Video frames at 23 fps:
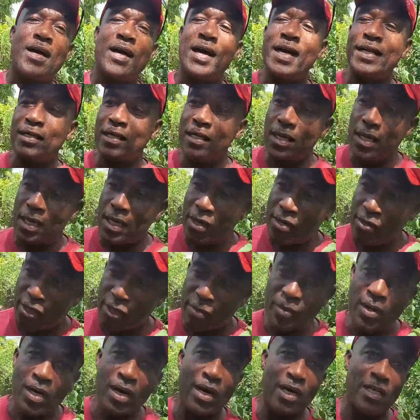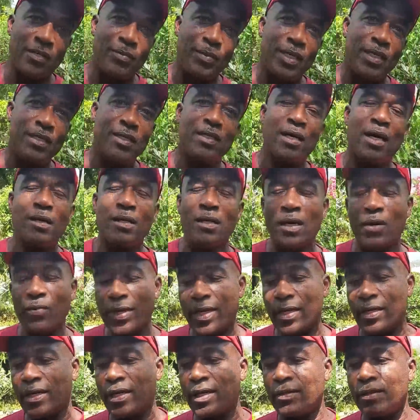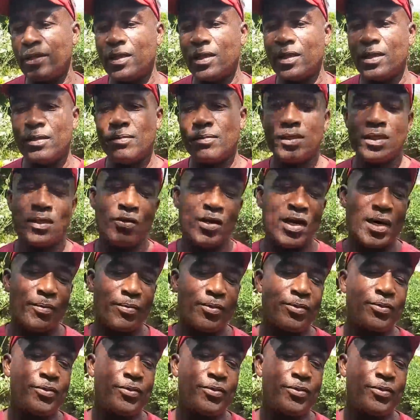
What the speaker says: And I heard him calling me. So I went there and said, wow,